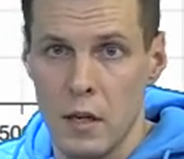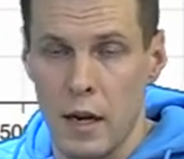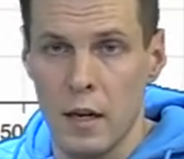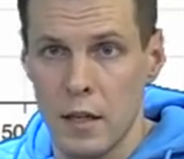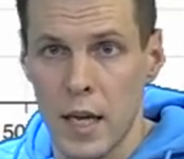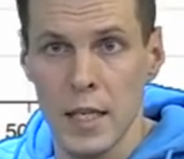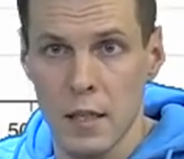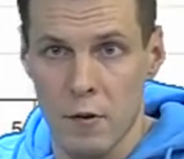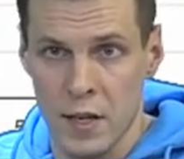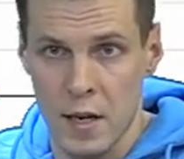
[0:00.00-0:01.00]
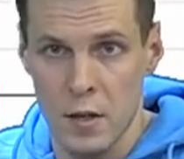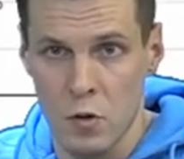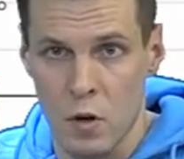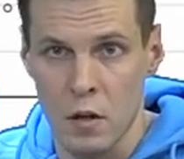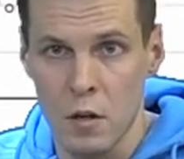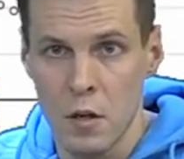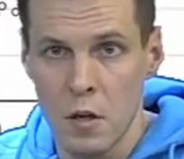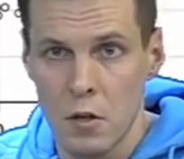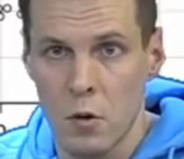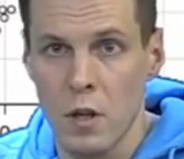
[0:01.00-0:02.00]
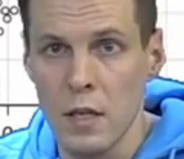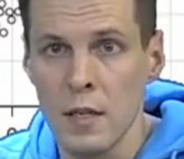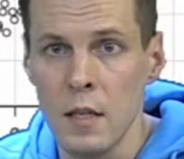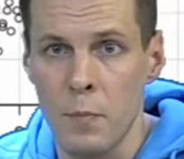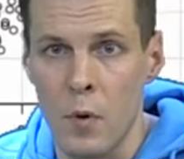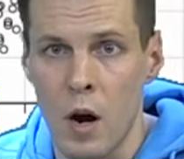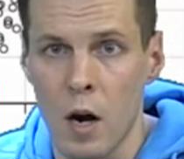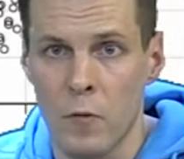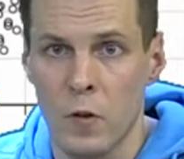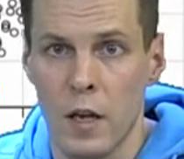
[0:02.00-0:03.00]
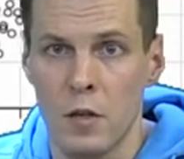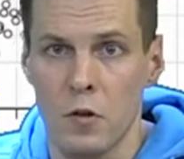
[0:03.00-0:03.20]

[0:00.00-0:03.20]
and it takes the residual. So this is the part of the